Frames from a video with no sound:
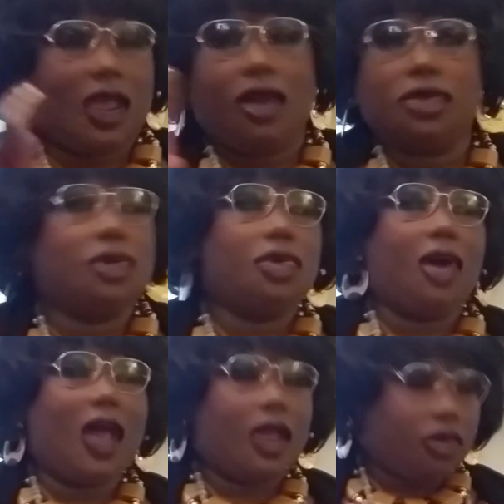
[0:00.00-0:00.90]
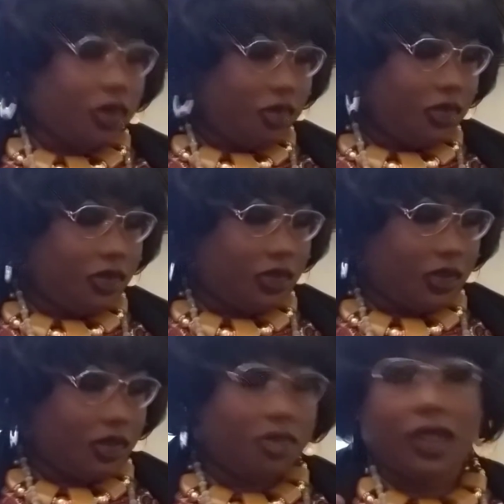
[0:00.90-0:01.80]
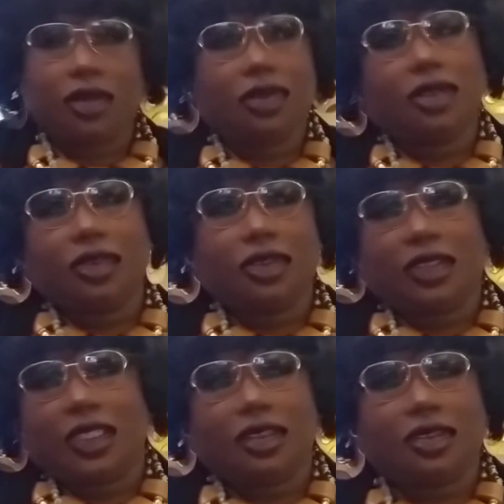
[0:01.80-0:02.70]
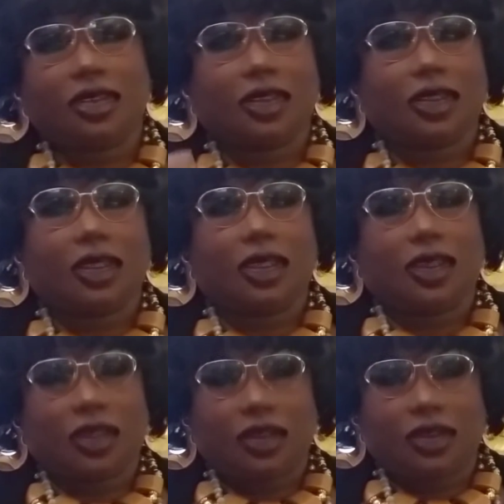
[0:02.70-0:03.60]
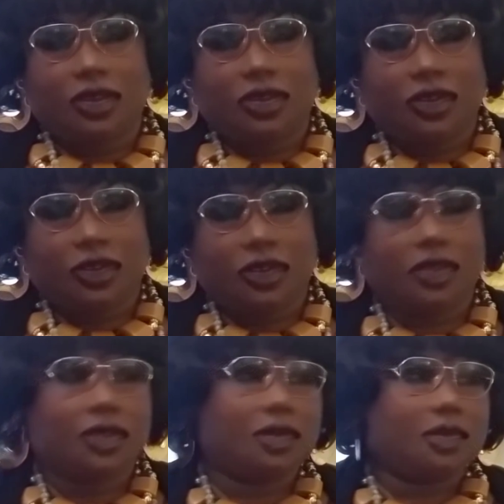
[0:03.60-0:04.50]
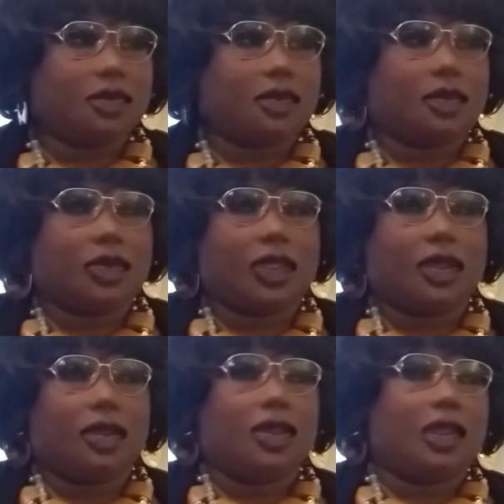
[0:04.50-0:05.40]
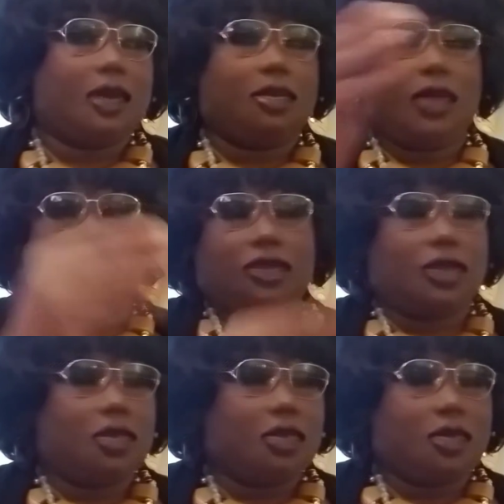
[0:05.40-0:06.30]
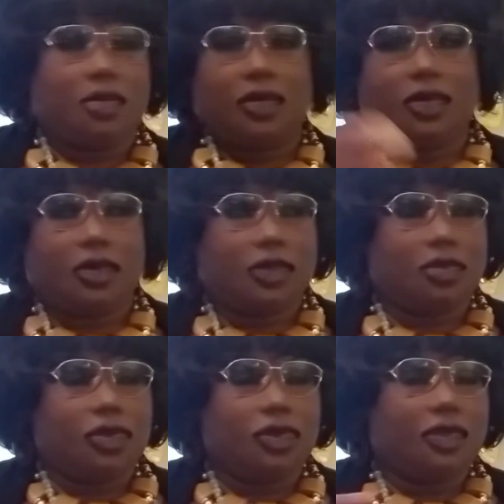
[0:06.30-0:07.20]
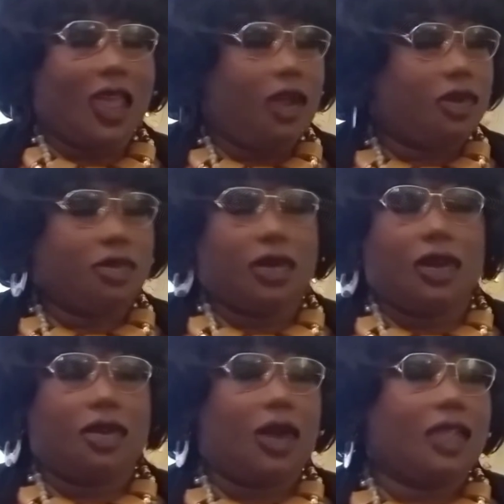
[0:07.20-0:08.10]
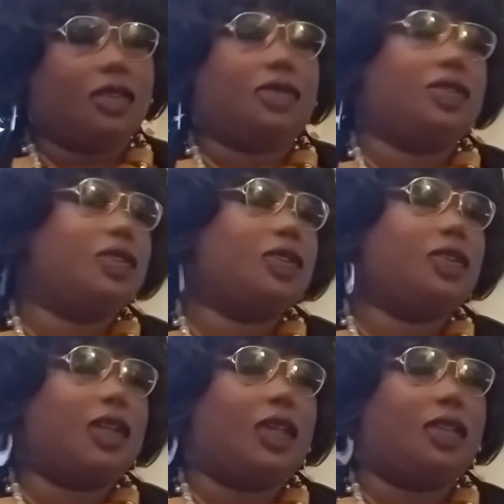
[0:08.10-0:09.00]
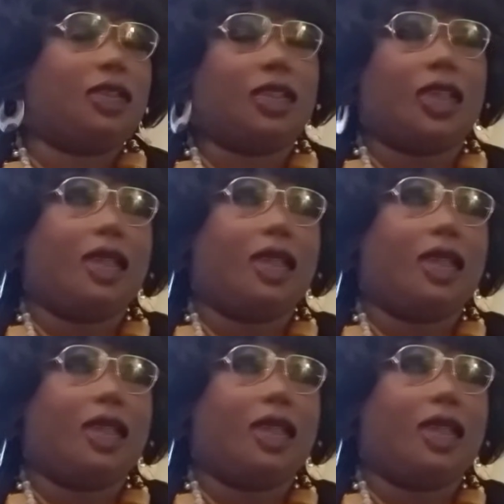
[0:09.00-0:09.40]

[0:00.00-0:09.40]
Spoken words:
I don't know why I love using this, but I love using this. It just makes it smooth out a lot easier, and